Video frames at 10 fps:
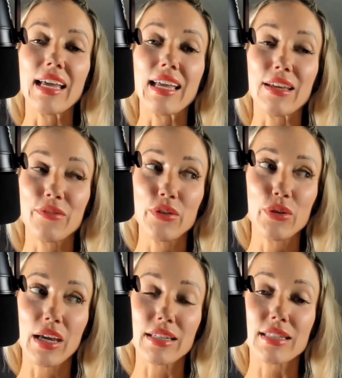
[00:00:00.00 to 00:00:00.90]
If you
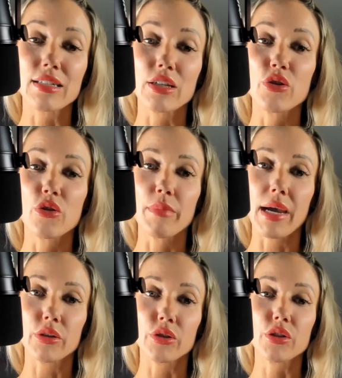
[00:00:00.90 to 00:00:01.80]
guessed your
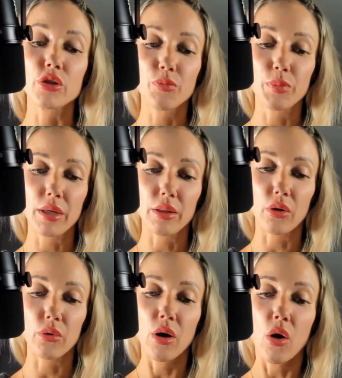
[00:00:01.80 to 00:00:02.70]
mattress, your
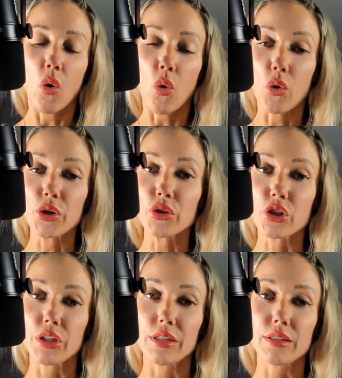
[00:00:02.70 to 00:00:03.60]
pillow, or your
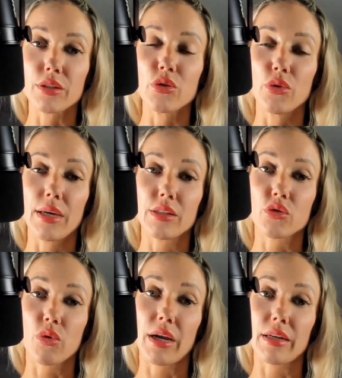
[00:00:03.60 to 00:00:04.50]
sheets, you
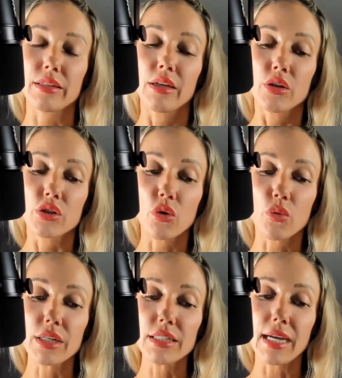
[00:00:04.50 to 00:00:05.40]
guessed right. So we're
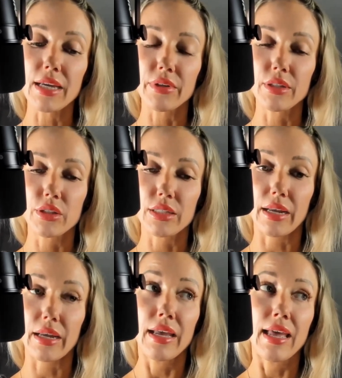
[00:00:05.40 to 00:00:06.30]
going to dive in
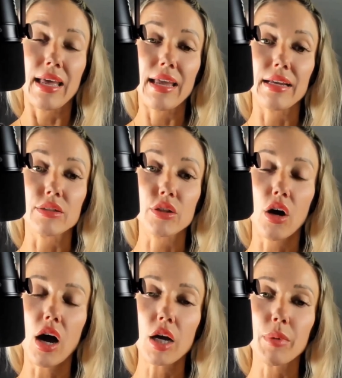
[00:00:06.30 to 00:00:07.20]
today and
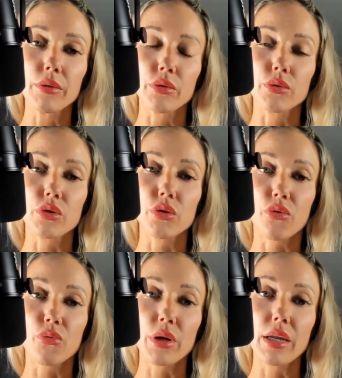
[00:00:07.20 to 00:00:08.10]
talk about those
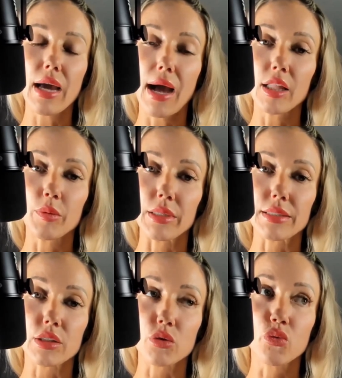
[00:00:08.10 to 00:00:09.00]
three elements
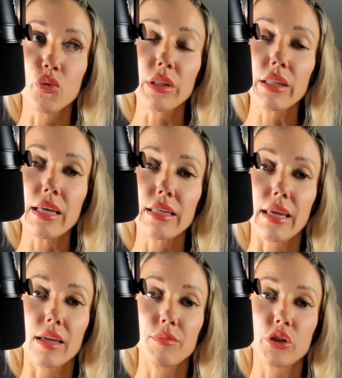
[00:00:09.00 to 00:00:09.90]
that's really a
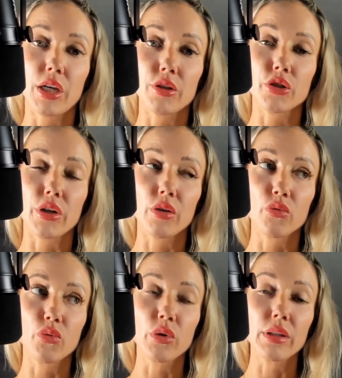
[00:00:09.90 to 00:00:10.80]
game changer
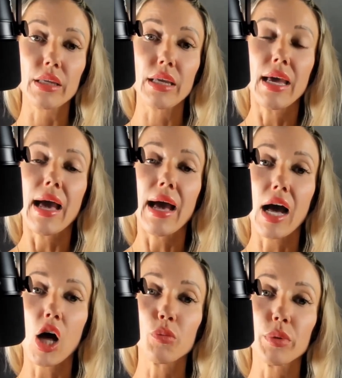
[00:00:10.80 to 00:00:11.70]
and really
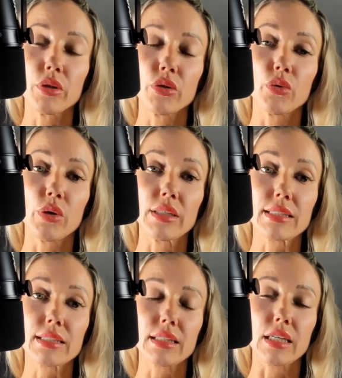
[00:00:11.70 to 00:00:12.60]
helping you
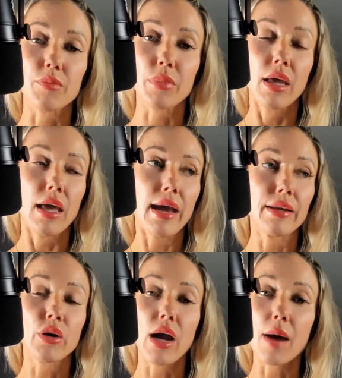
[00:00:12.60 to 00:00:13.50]
sleep at
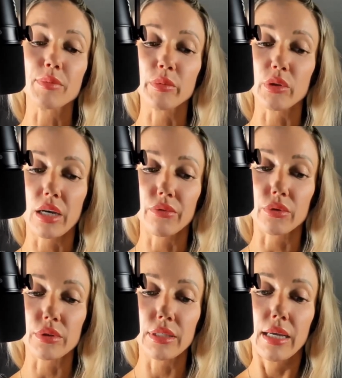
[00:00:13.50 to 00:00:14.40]
your optimal
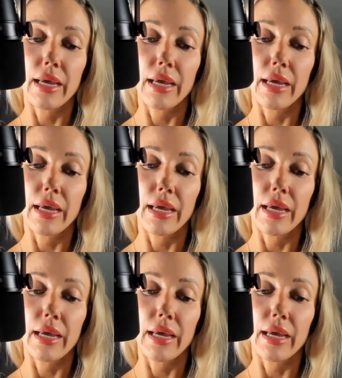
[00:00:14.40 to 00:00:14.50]
levels.